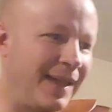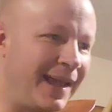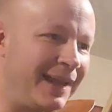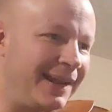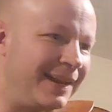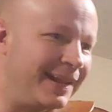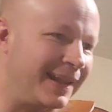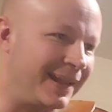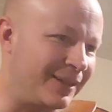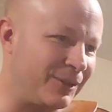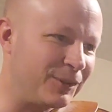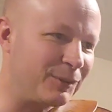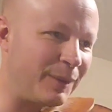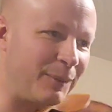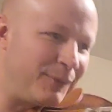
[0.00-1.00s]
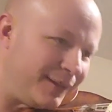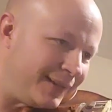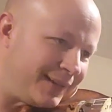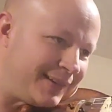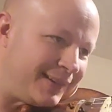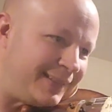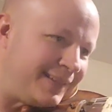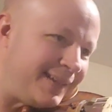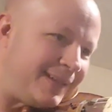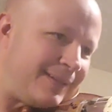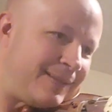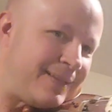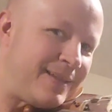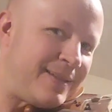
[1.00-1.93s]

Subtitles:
I need to get closer to my music to see it.